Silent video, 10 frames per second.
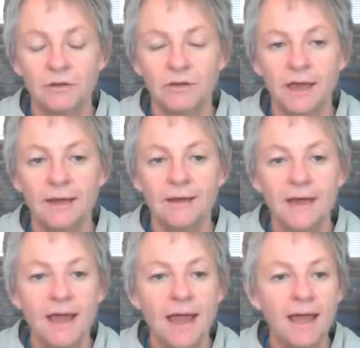Okay.
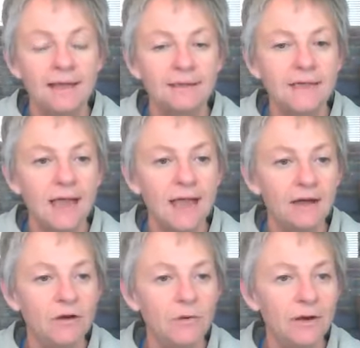And I
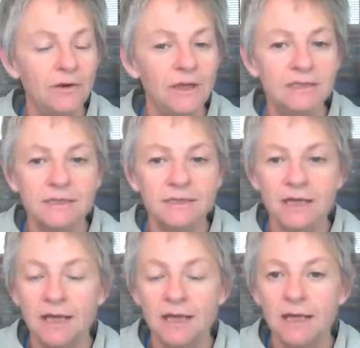had a query
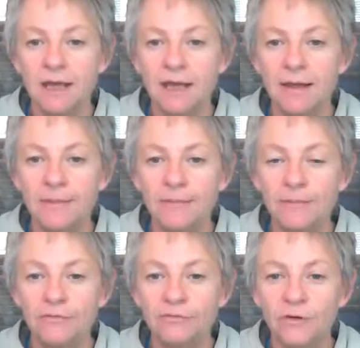yesterday
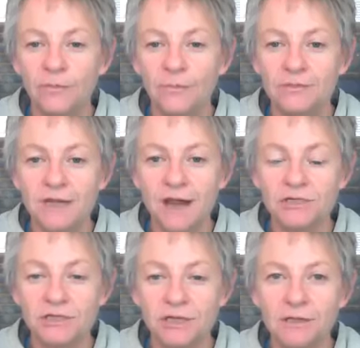from
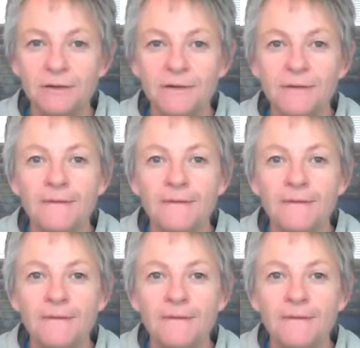Tasha.